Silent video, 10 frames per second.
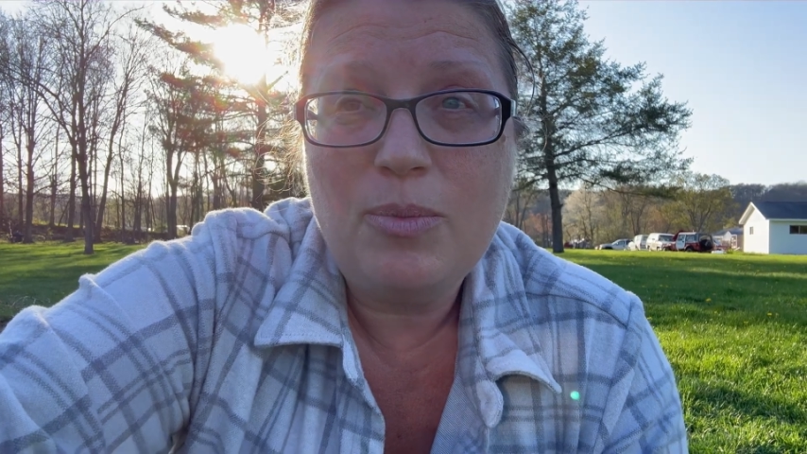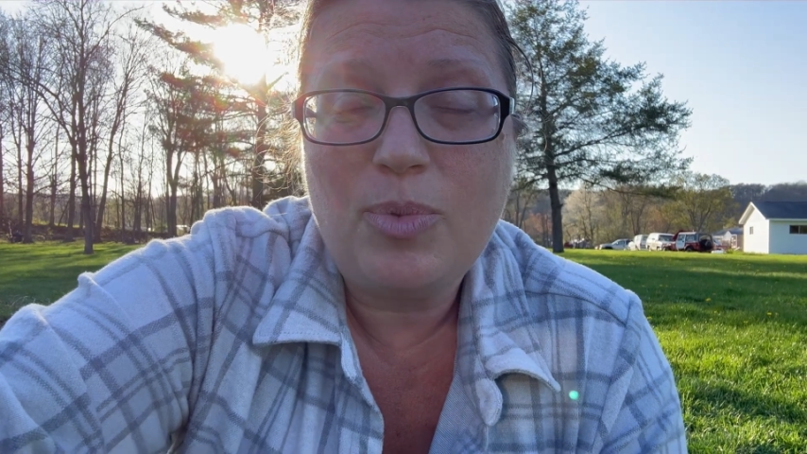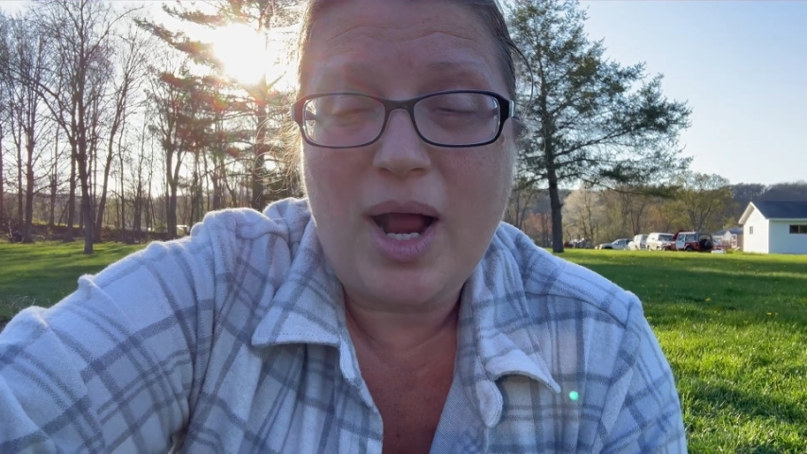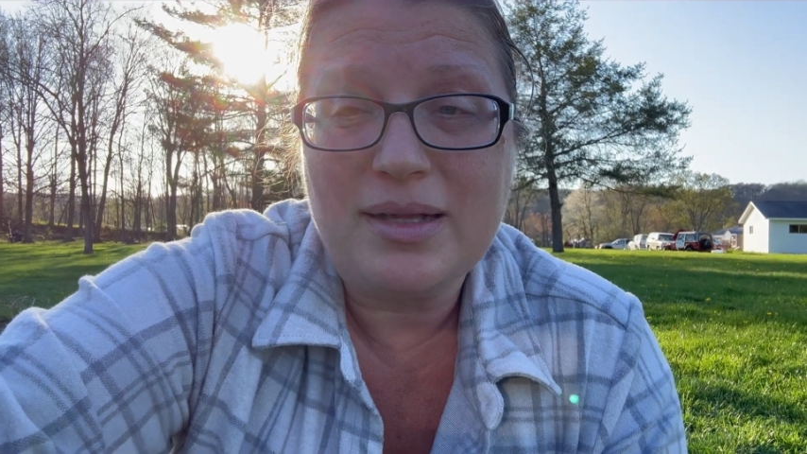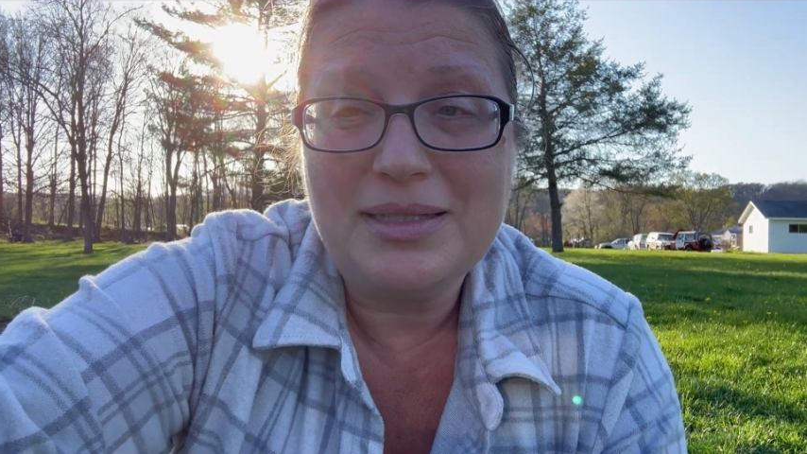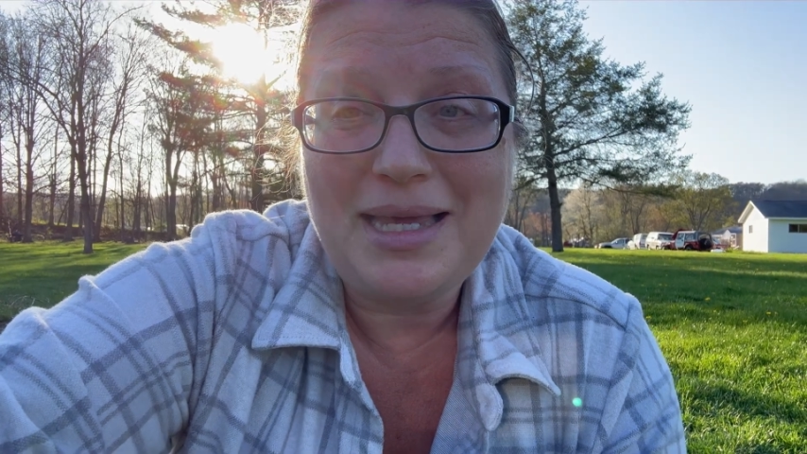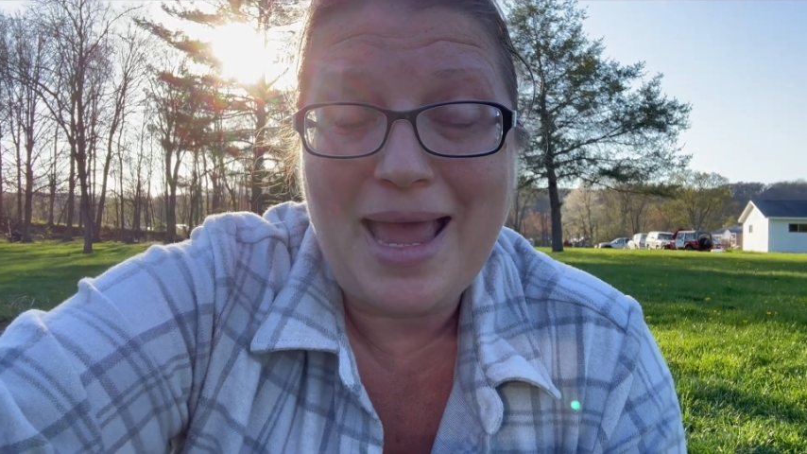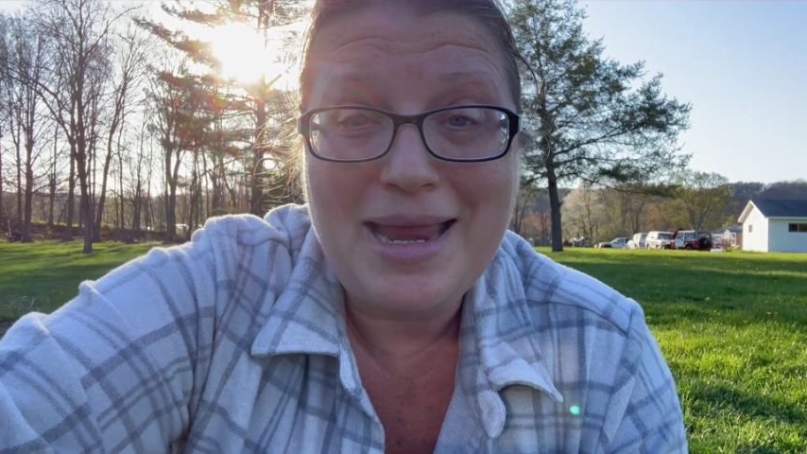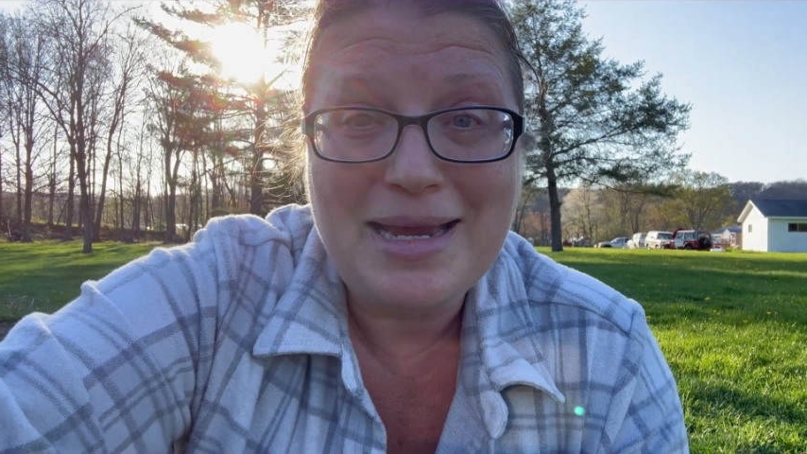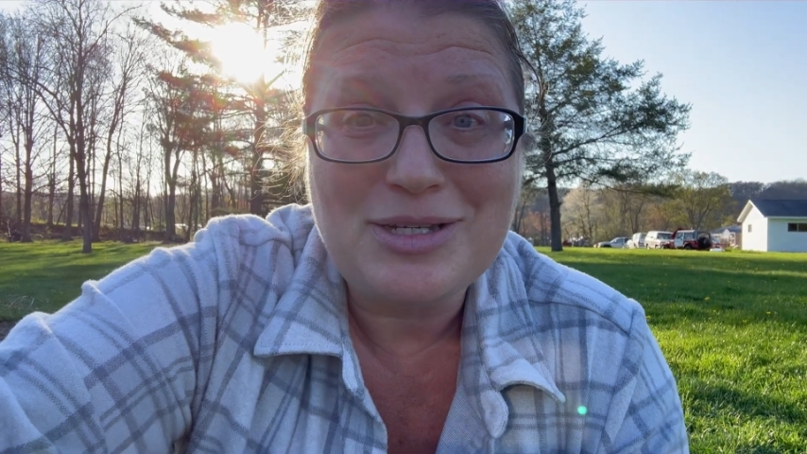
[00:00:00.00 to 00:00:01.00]
broccoli,
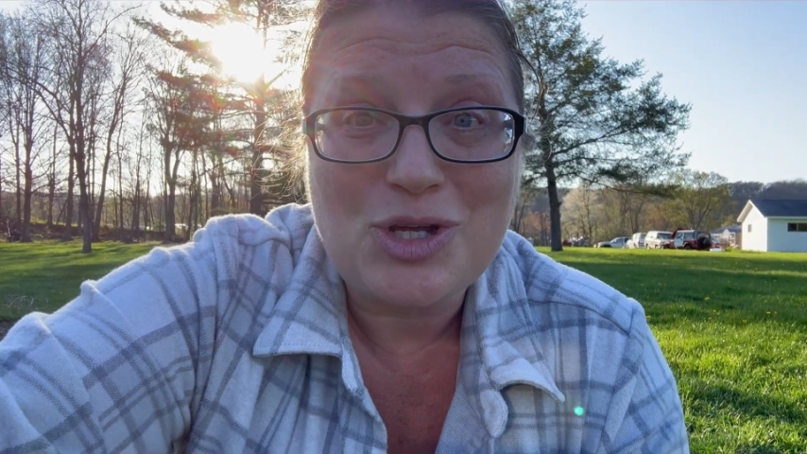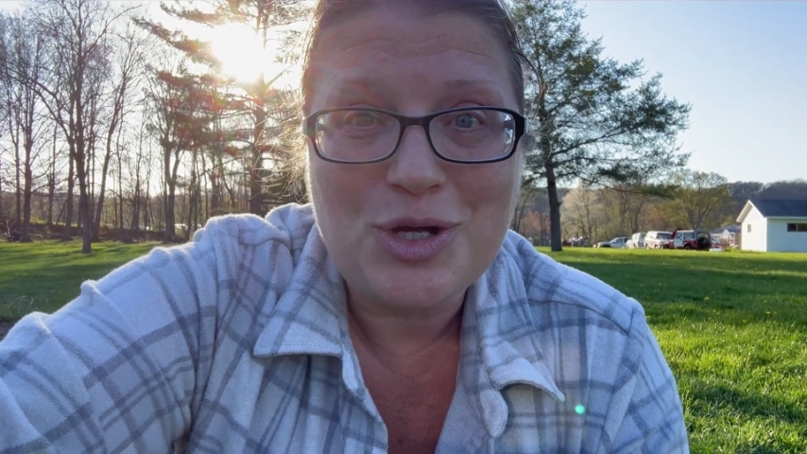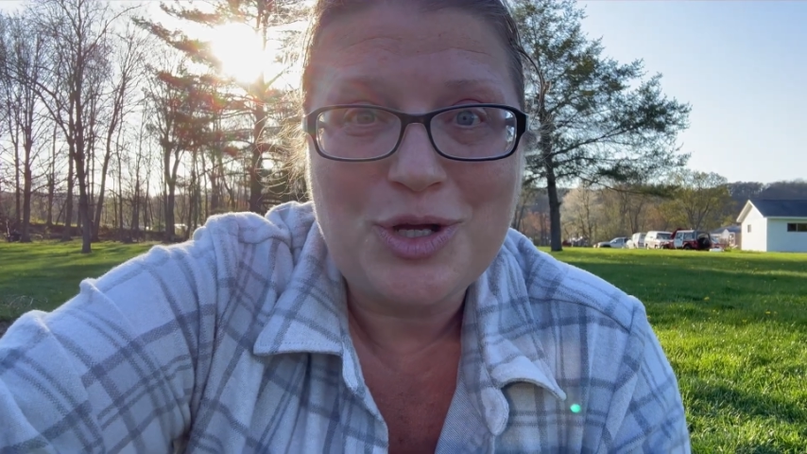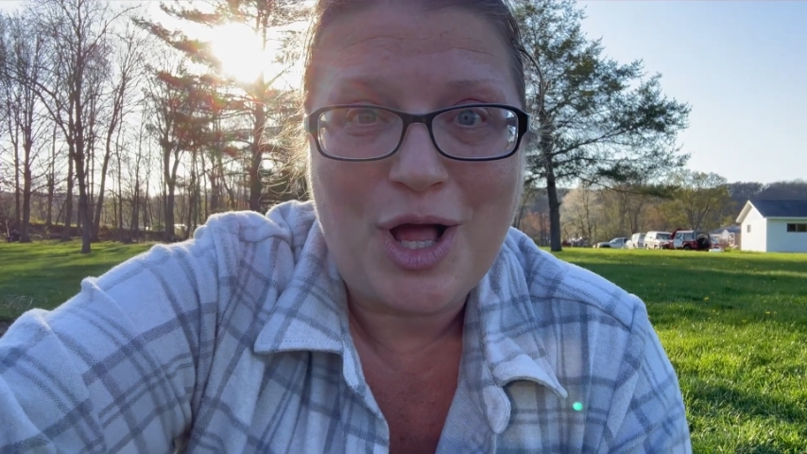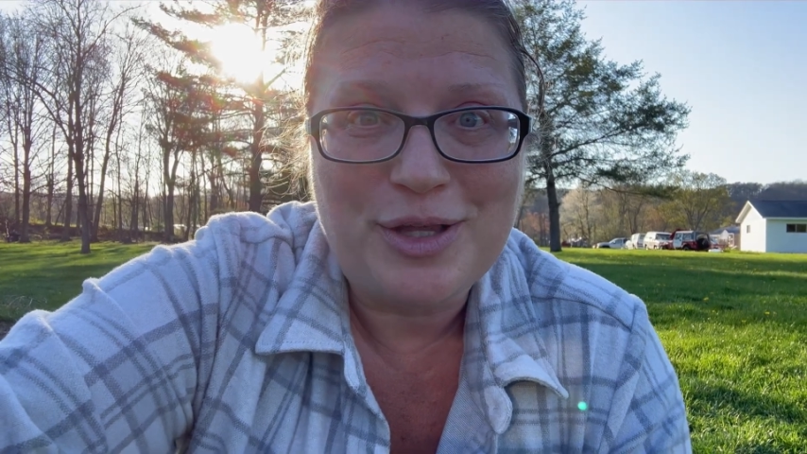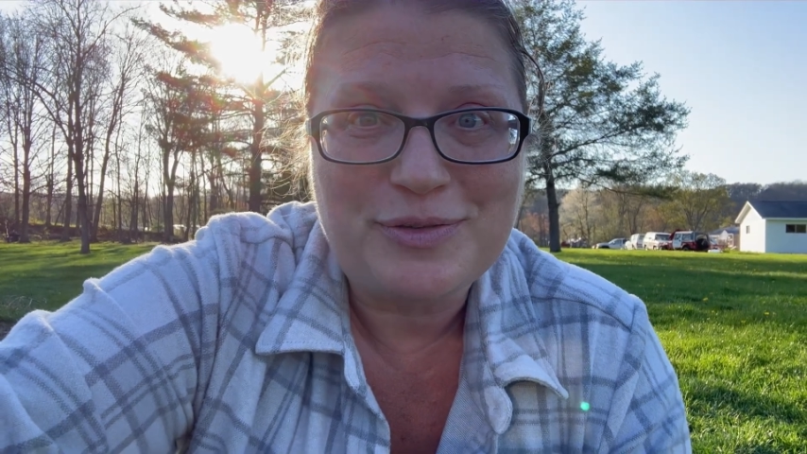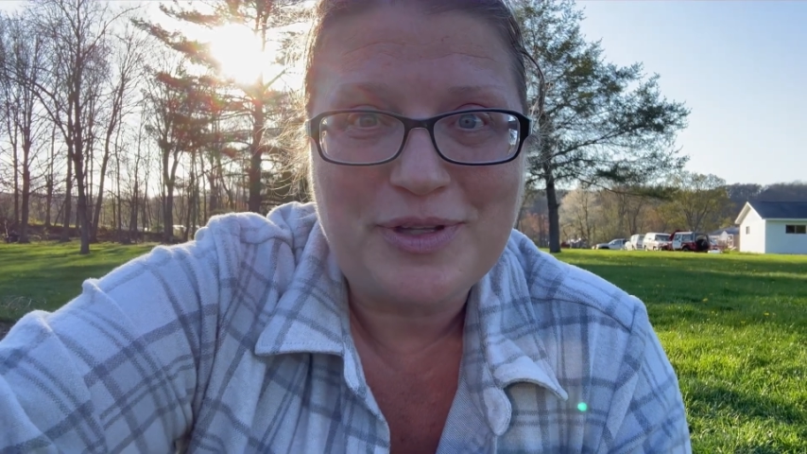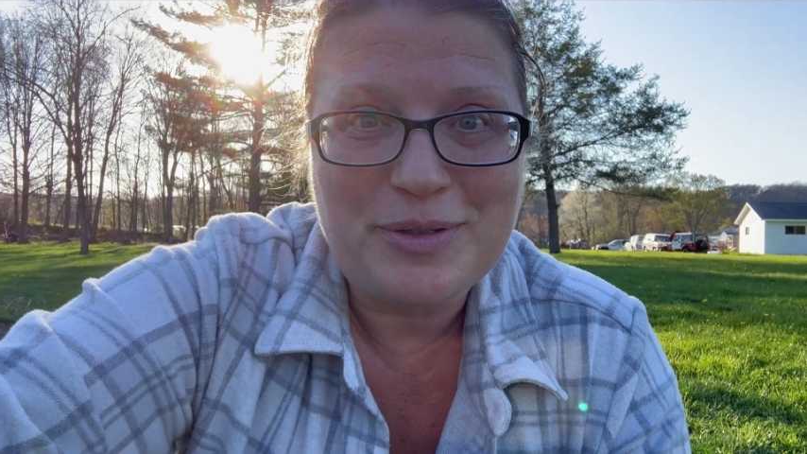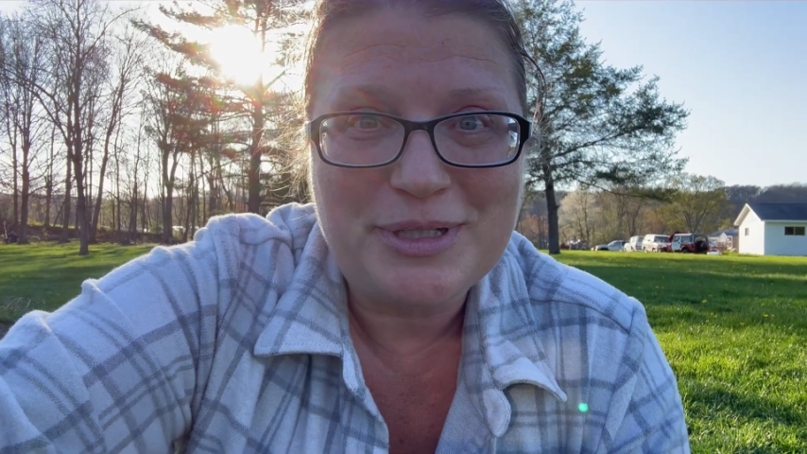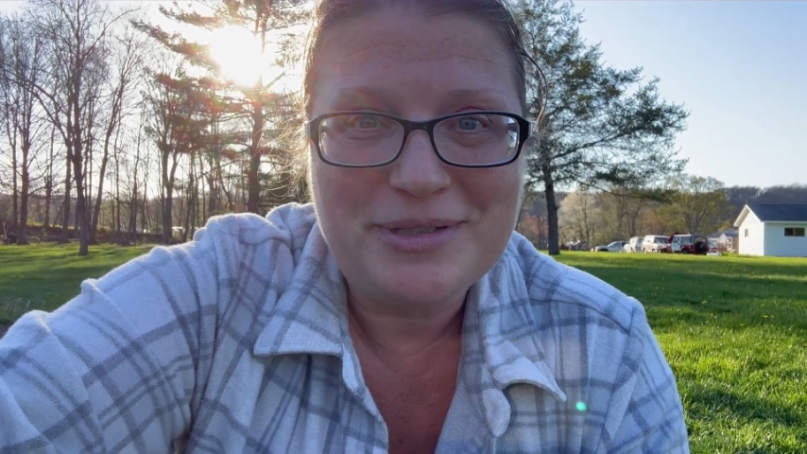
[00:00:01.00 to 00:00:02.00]
and
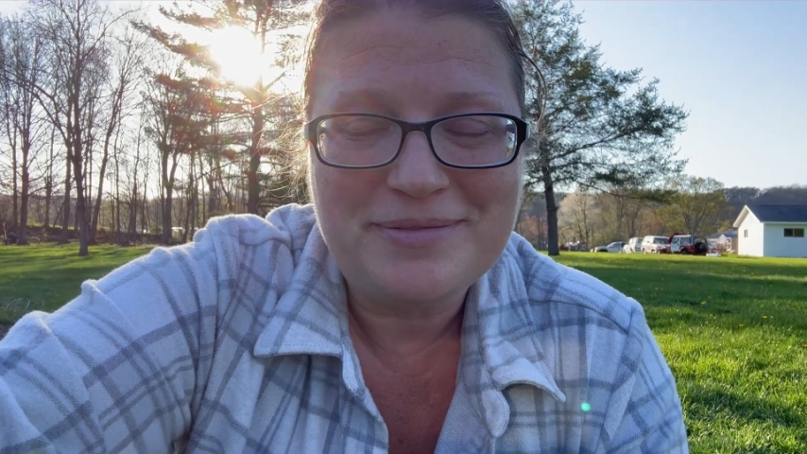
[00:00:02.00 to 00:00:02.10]
cauliflower.